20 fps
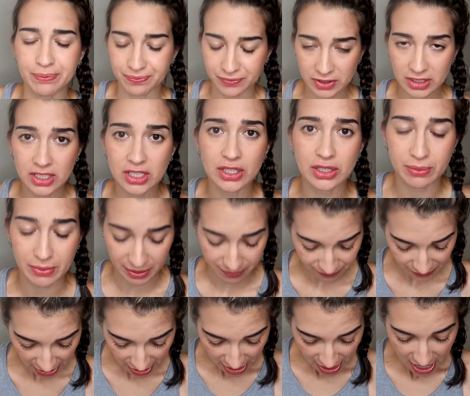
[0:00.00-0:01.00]
excuse me.
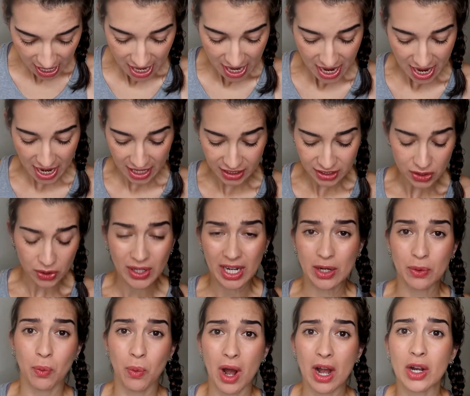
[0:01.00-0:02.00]
It is okay
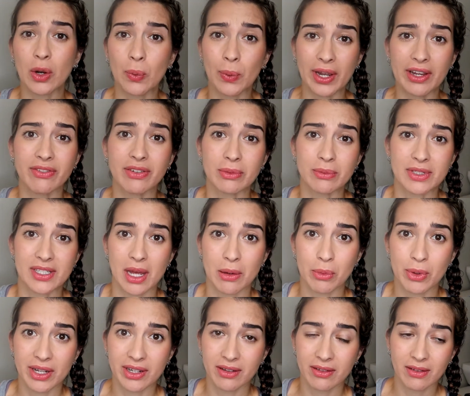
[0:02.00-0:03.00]
to walk away from
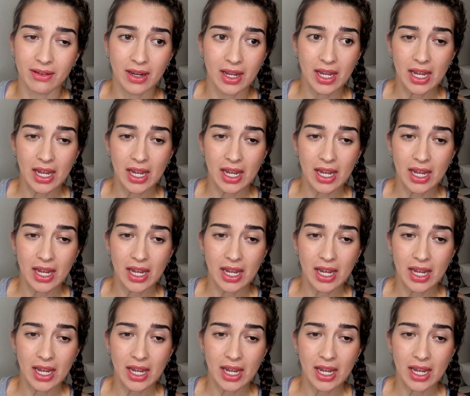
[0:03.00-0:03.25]
someone.